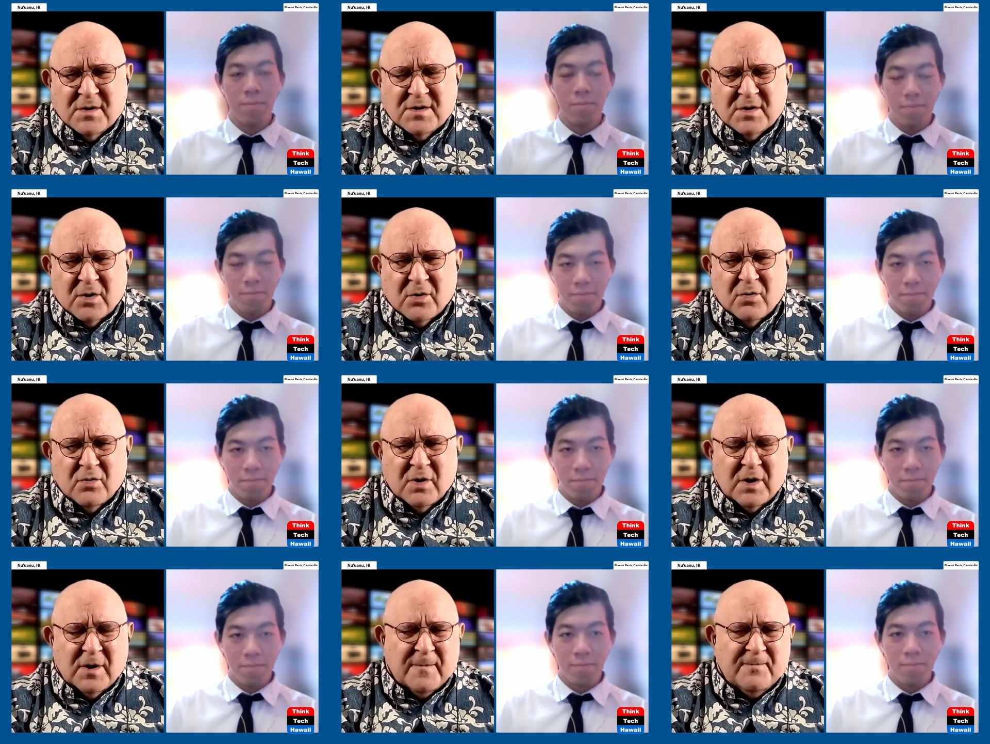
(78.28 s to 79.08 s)
Speaker 1: So
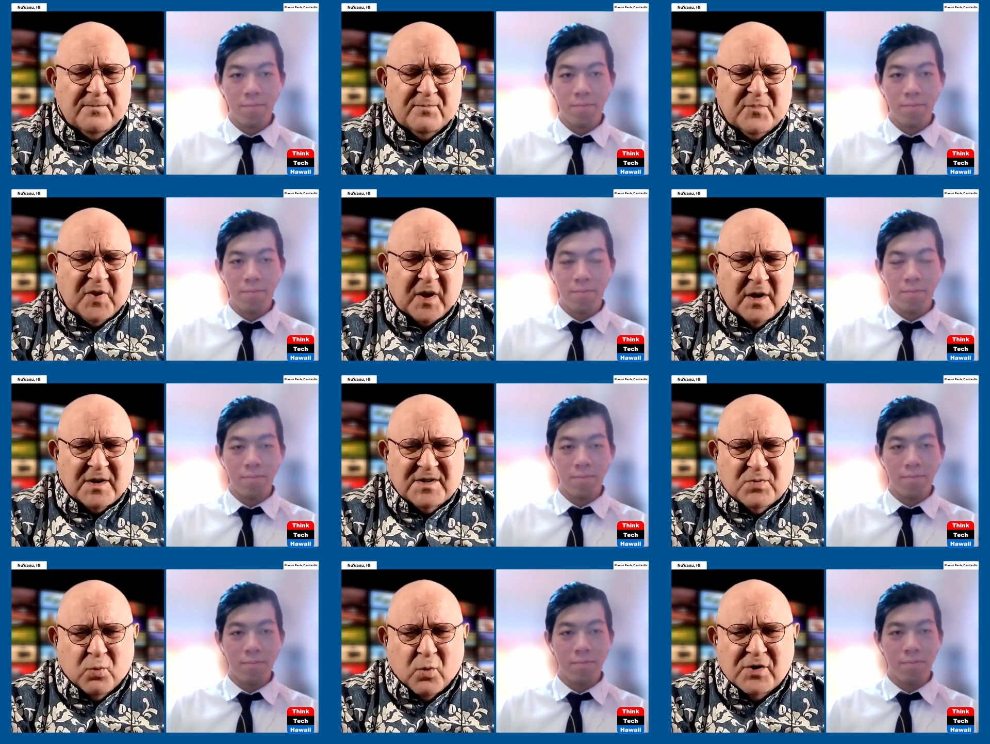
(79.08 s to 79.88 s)
um, tell
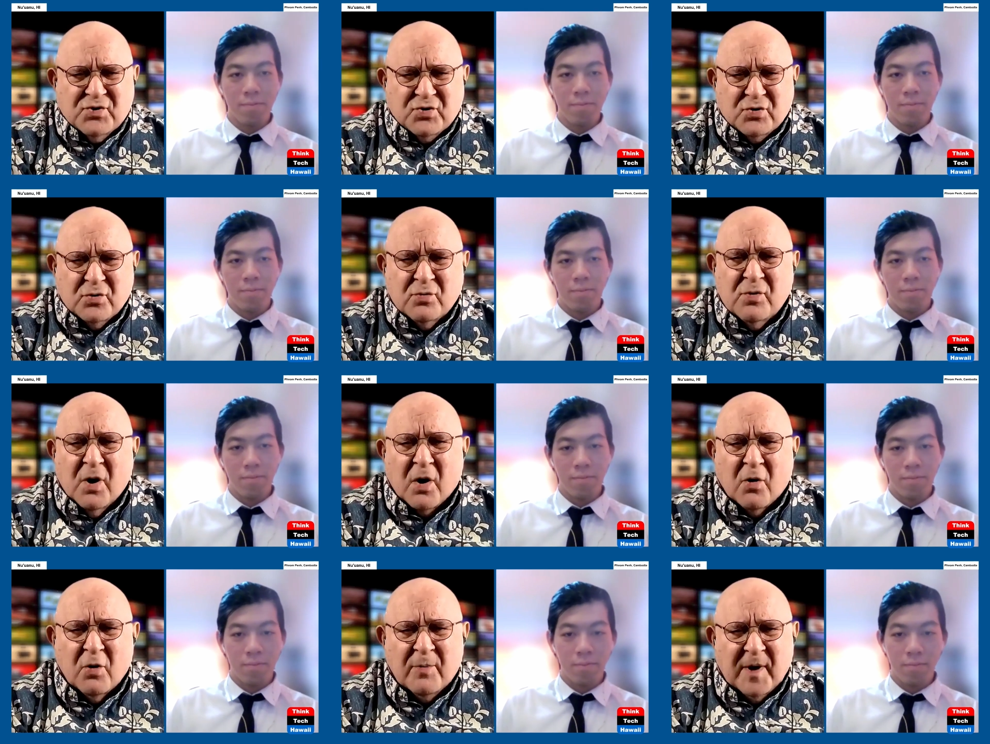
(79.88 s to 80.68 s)
us what you
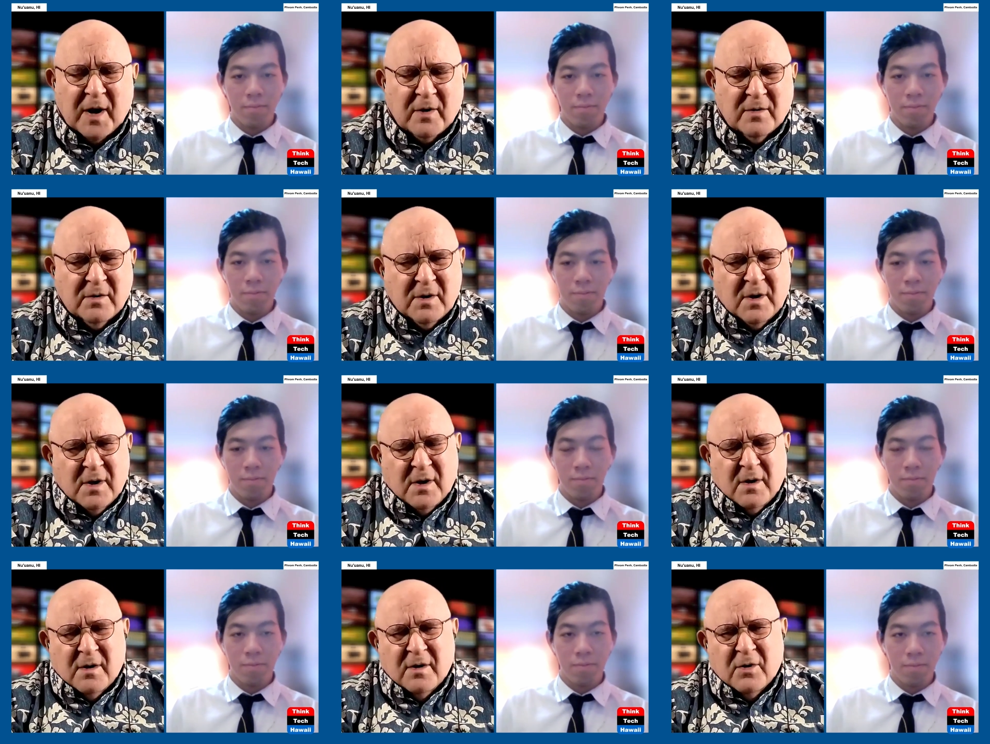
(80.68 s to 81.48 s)
know about
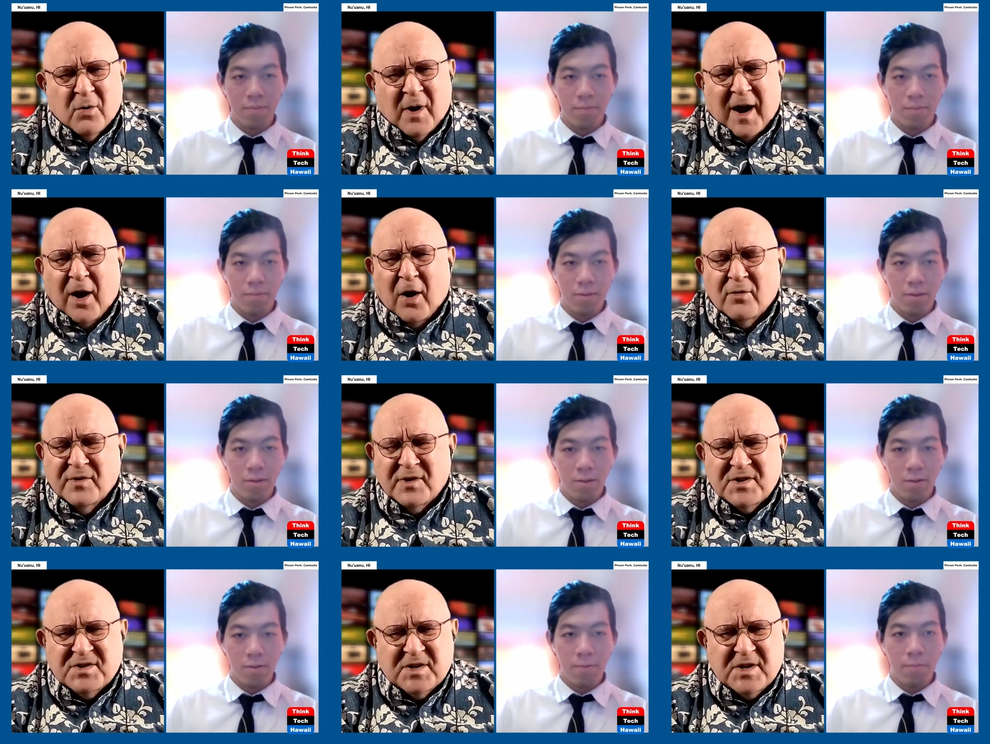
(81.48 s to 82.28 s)
you know how
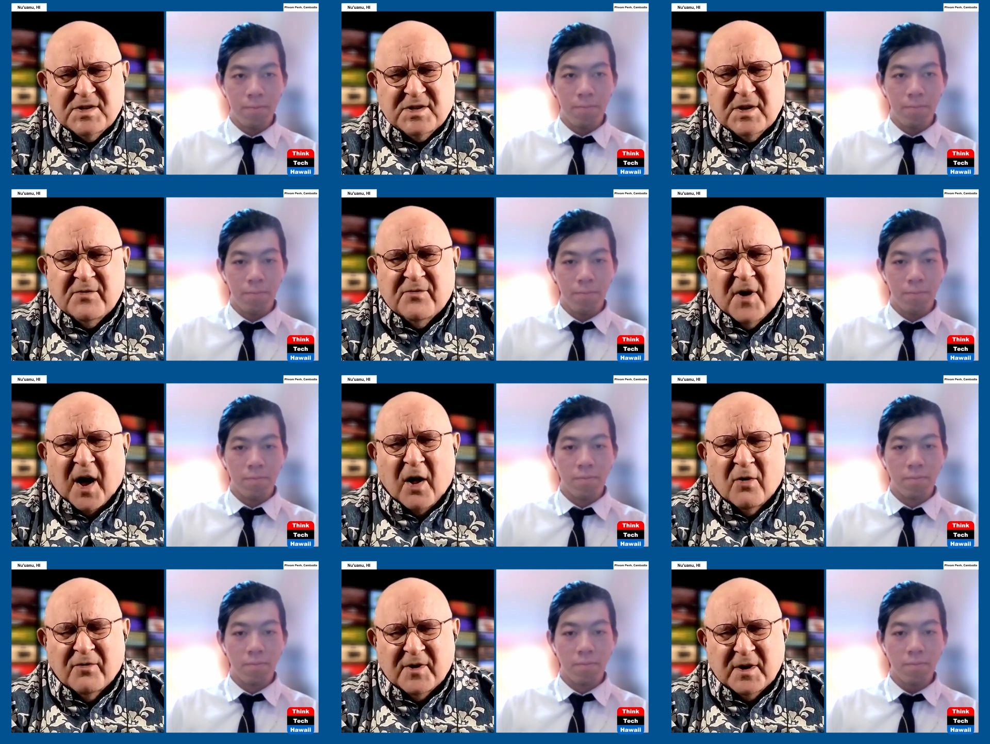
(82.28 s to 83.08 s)
this is
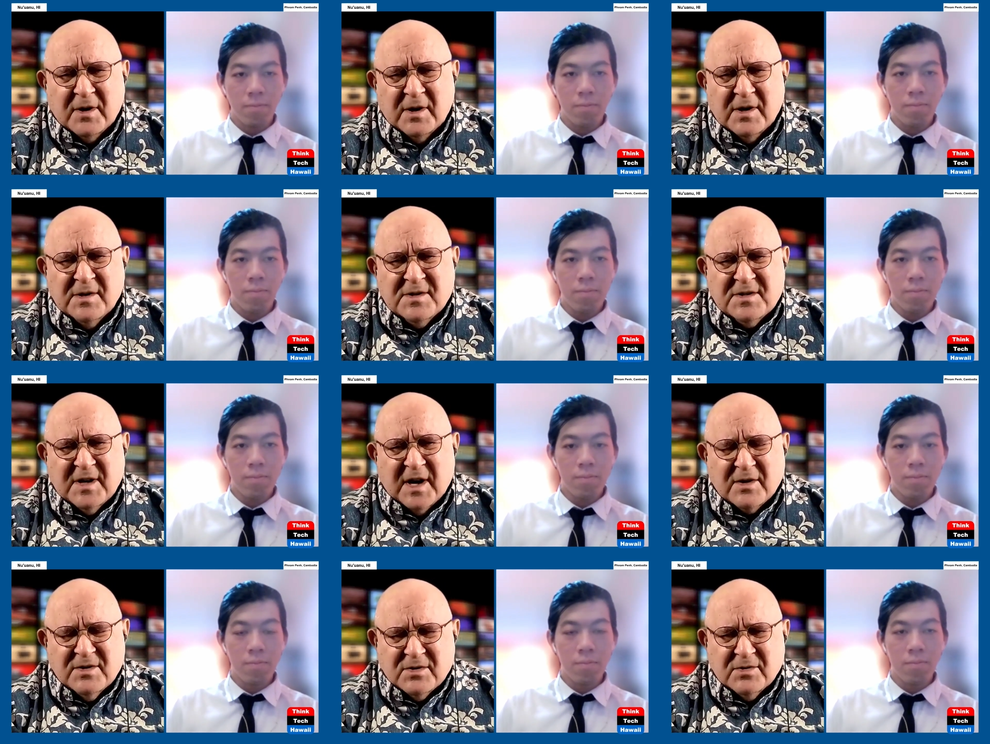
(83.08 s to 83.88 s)
evolving in
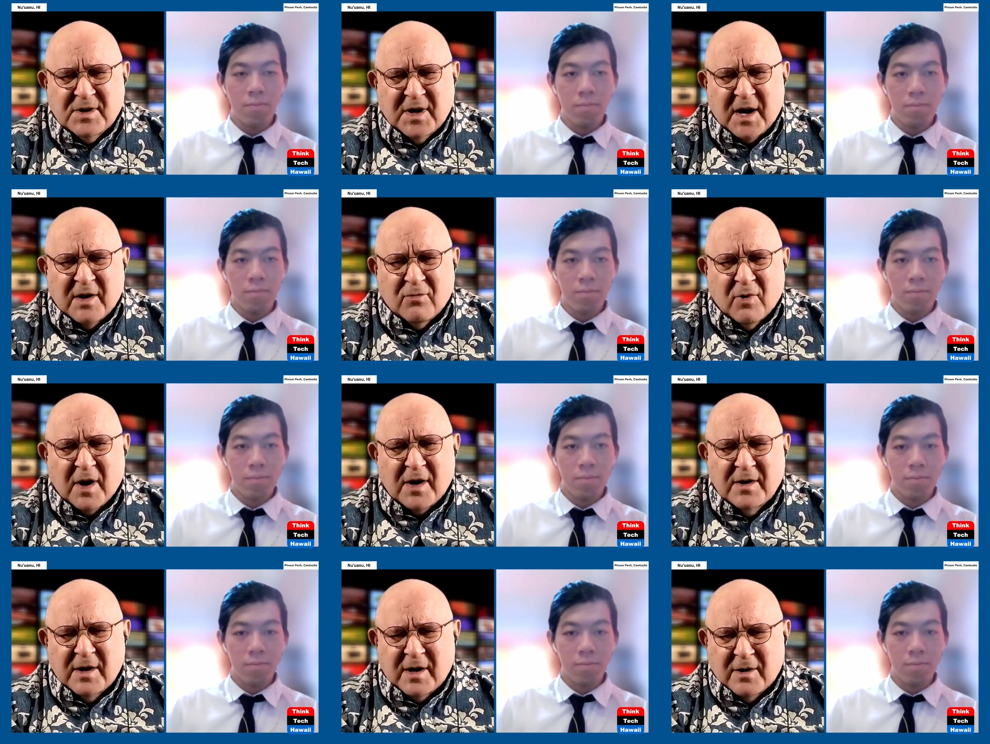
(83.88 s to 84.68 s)
South Sudan
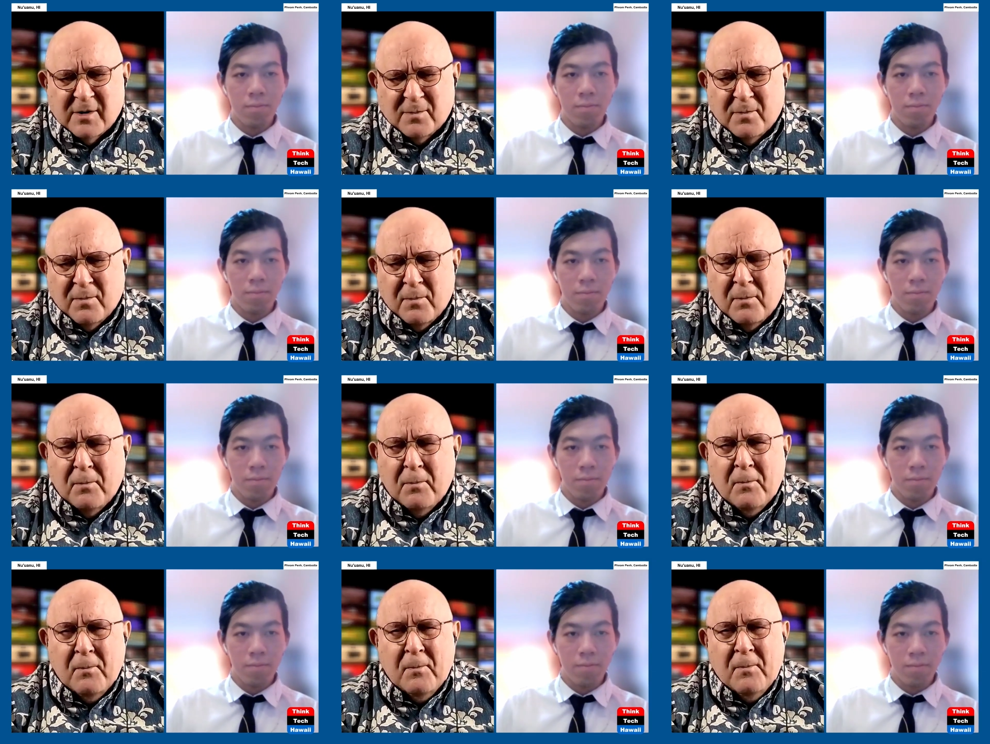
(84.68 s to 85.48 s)
right now.
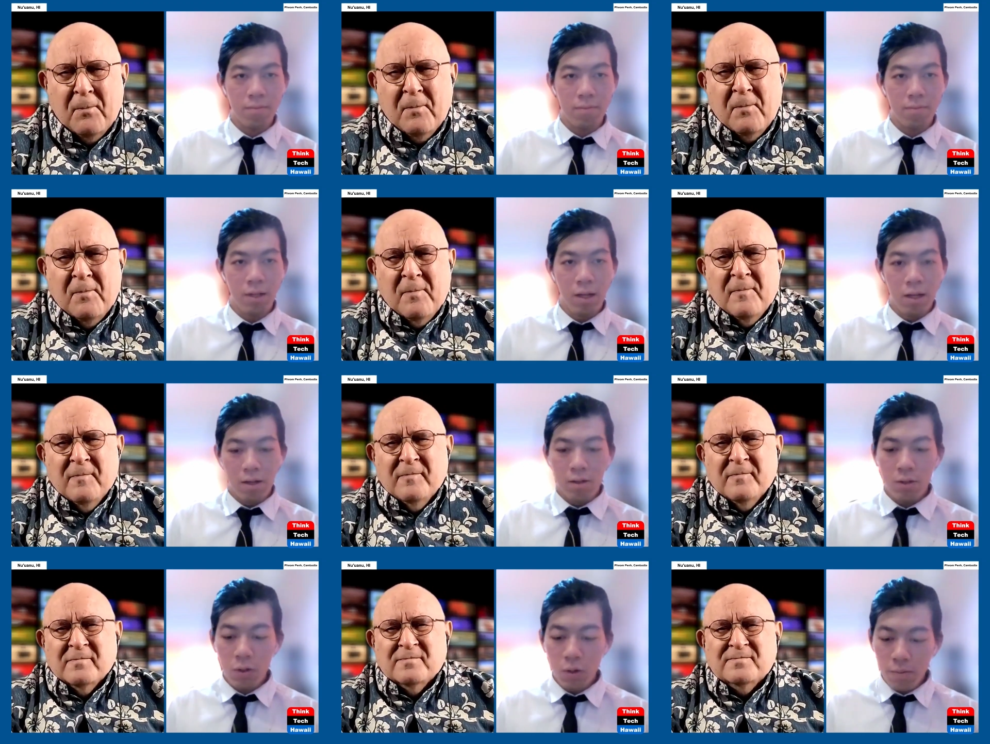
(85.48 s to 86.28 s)

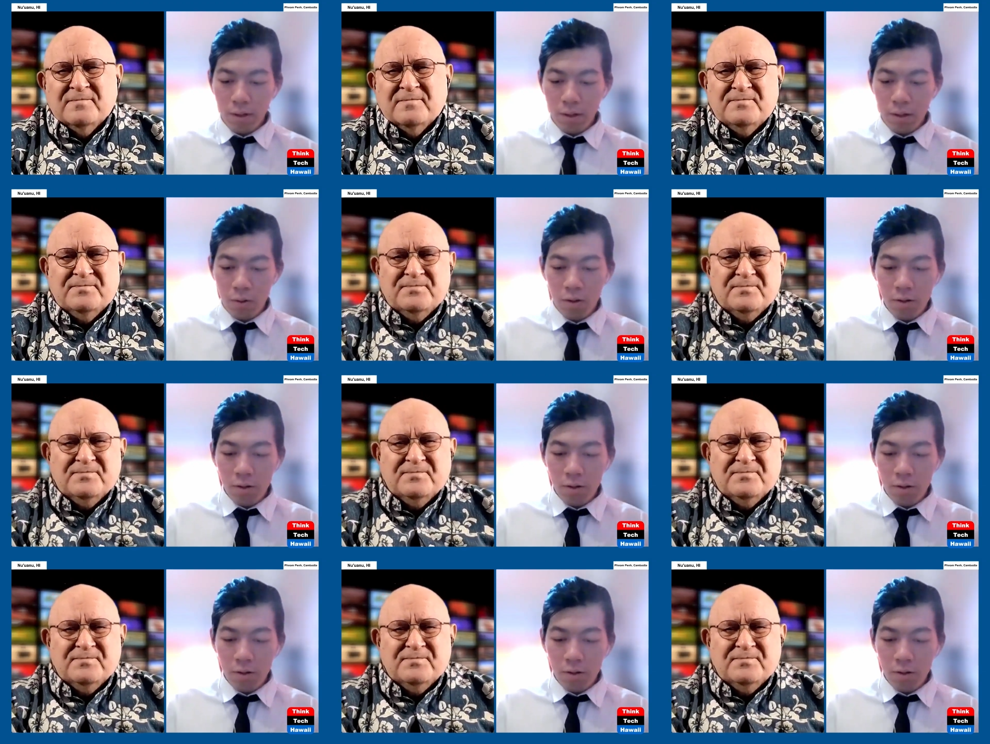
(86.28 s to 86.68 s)
Speaker 2: So, in